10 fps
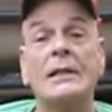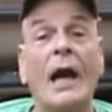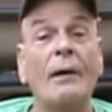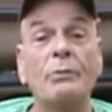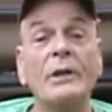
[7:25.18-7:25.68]

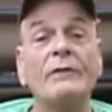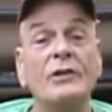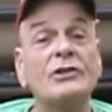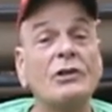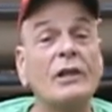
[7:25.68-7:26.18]
I believe
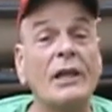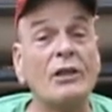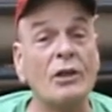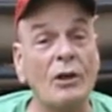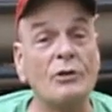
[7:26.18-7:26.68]
you're still getting
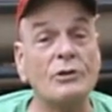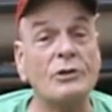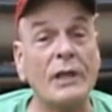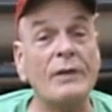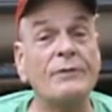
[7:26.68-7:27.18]

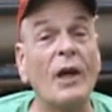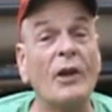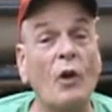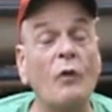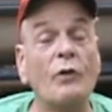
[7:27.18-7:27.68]
close, if
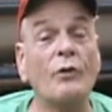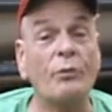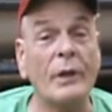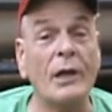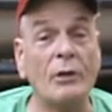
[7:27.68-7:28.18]
not over
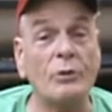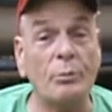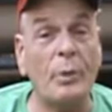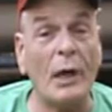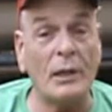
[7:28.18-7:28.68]

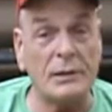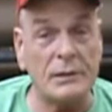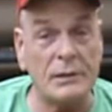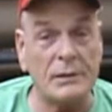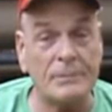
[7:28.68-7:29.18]
$300.